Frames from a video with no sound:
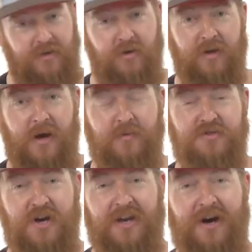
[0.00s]
you can always
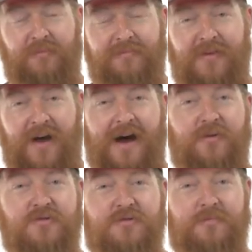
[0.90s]
check it out at
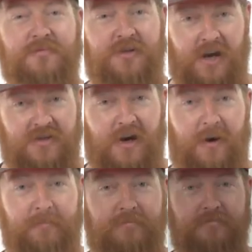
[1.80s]
TheHouse.com.